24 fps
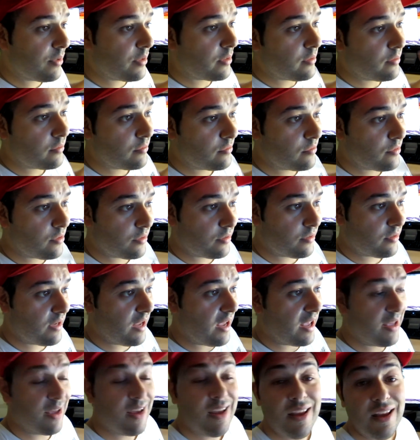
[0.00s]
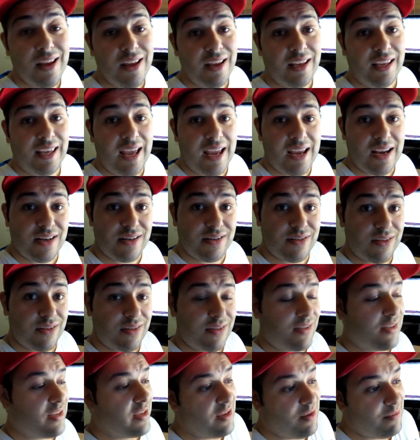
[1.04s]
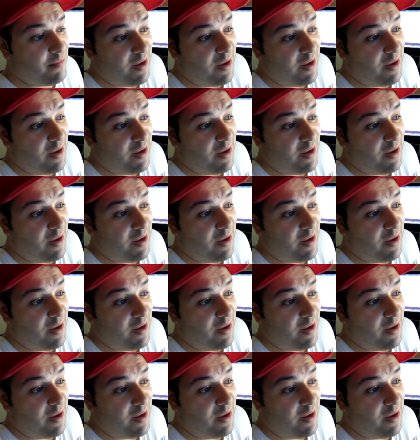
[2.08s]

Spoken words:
and just, yeah, gauge to see